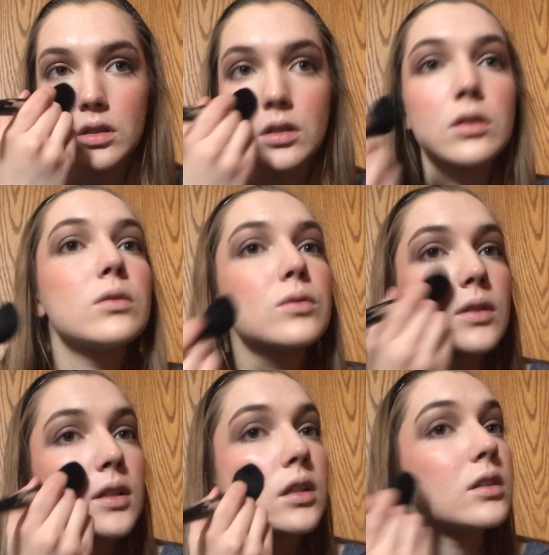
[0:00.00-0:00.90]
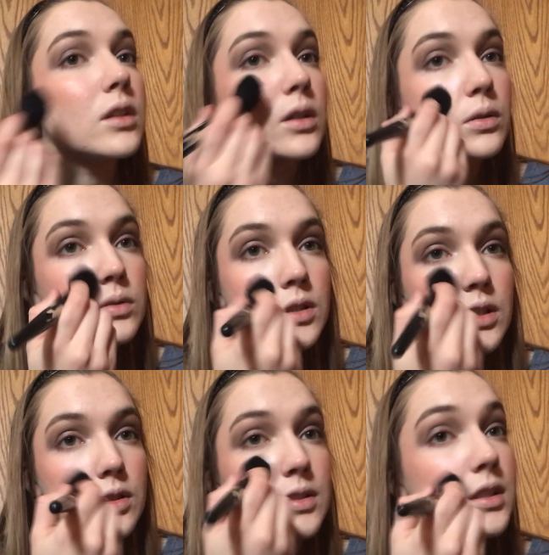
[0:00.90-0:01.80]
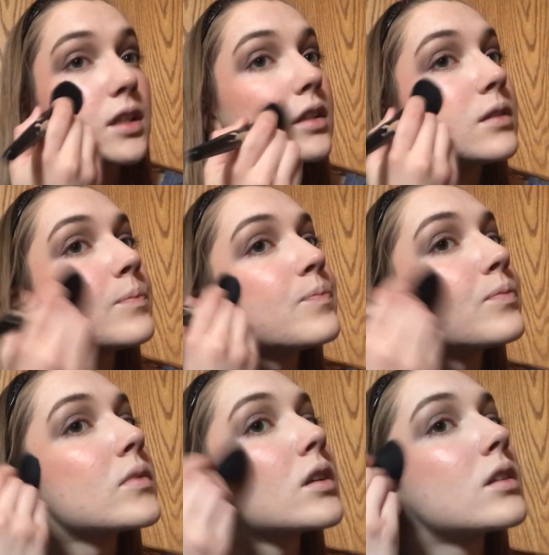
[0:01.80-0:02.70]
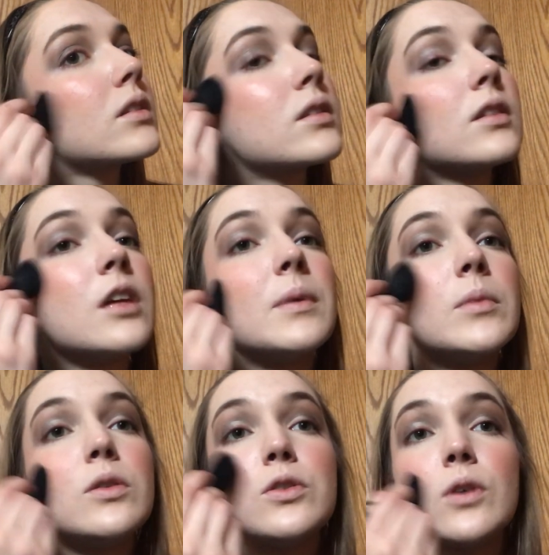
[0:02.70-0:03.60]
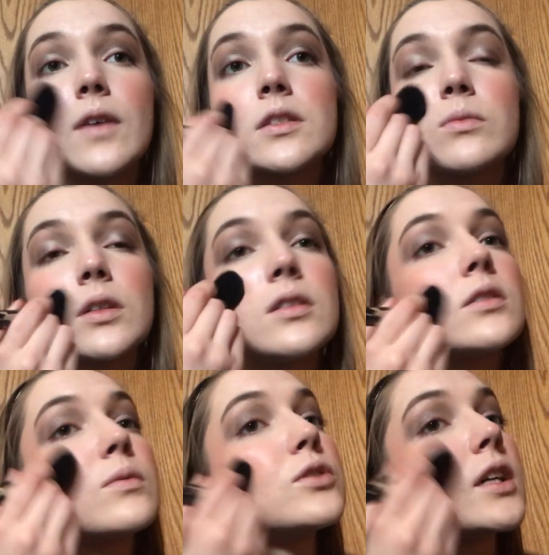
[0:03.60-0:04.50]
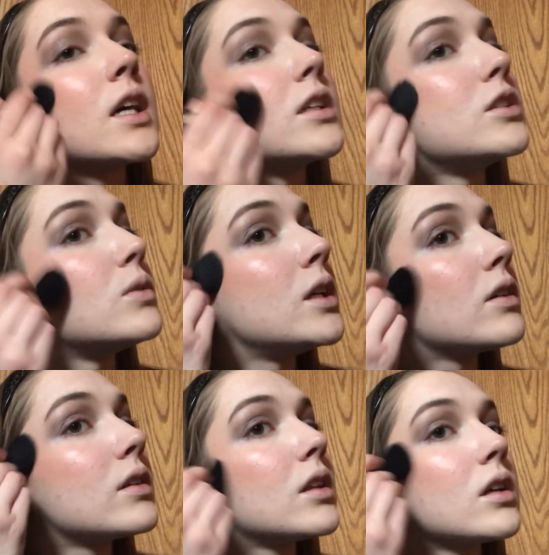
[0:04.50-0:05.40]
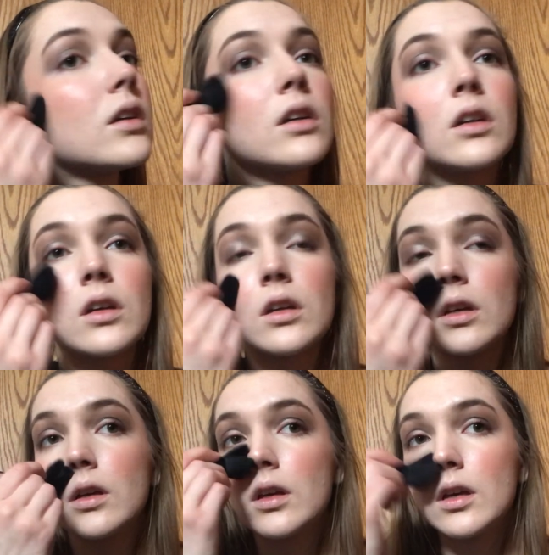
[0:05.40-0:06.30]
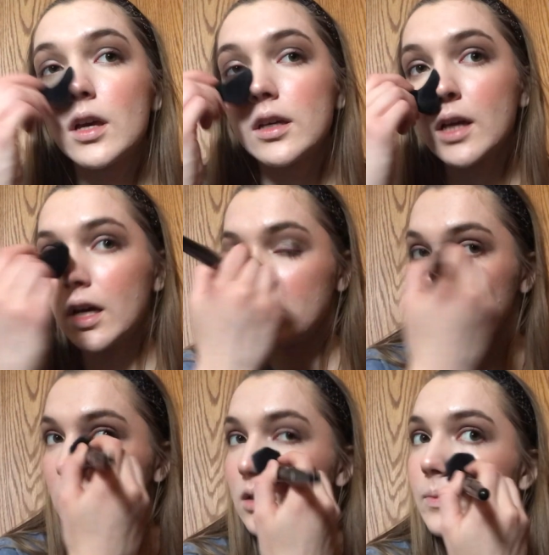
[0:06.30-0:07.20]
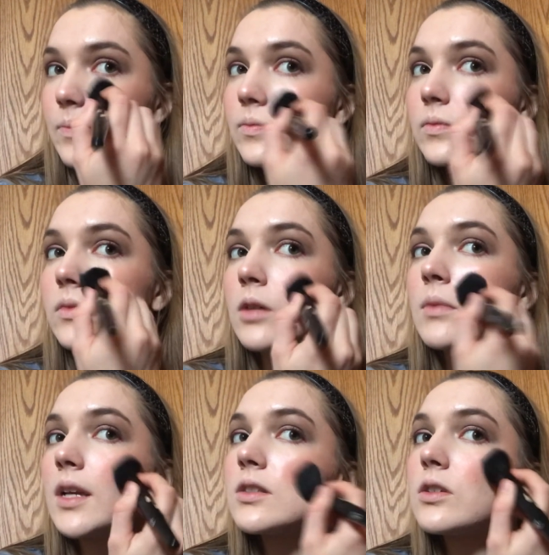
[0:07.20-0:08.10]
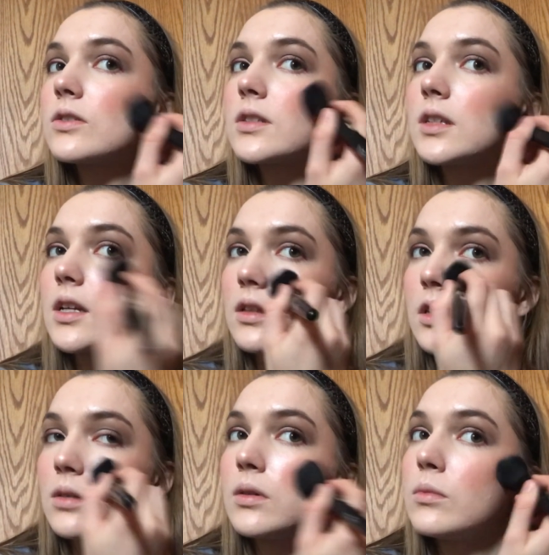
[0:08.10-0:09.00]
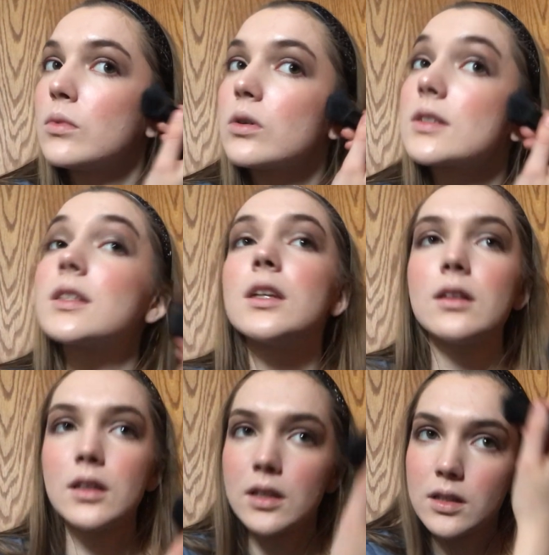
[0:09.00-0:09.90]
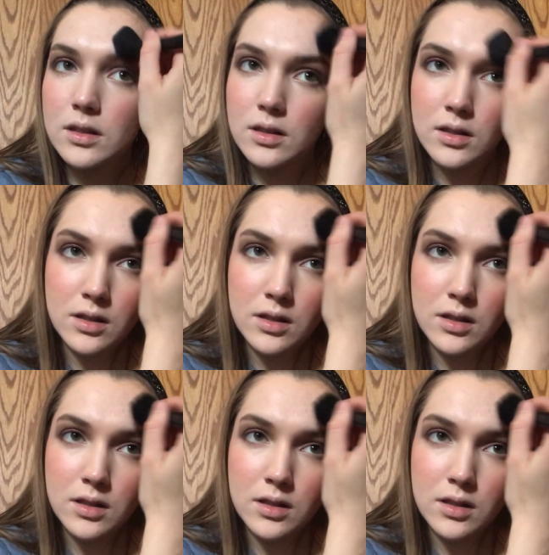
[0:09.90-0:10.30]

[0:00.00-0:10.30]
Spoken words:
nose or like a glow to your skin, like maybe you do have some redness, which I kind of do here and there, it kind of makes your skin a little bit more skin-like.